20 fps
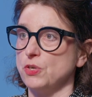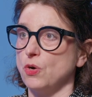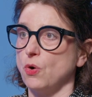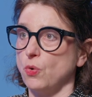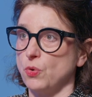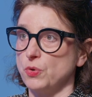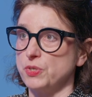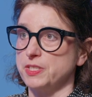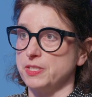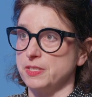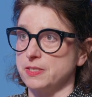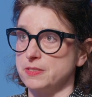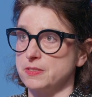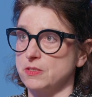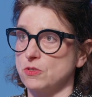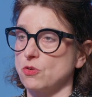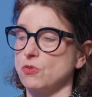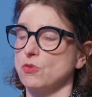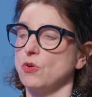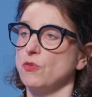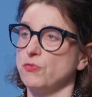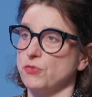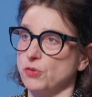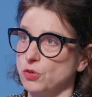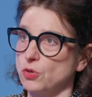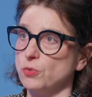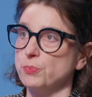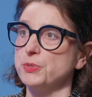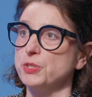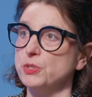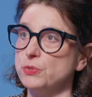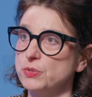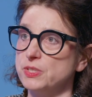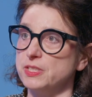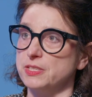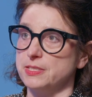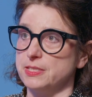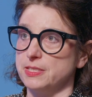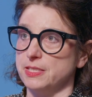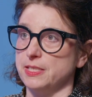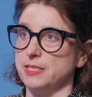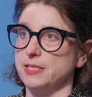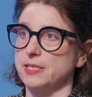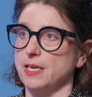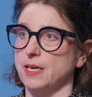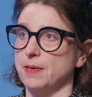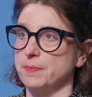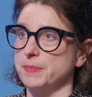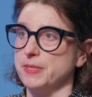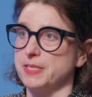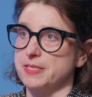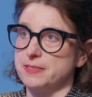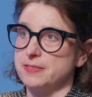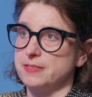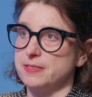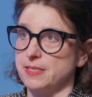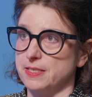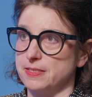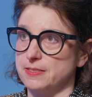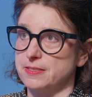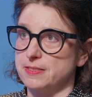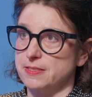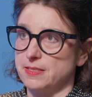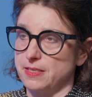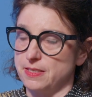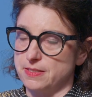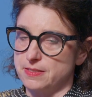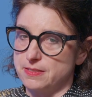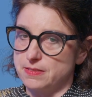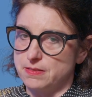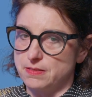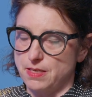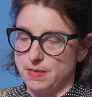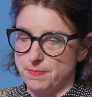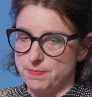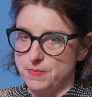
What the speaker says: audience and of a community is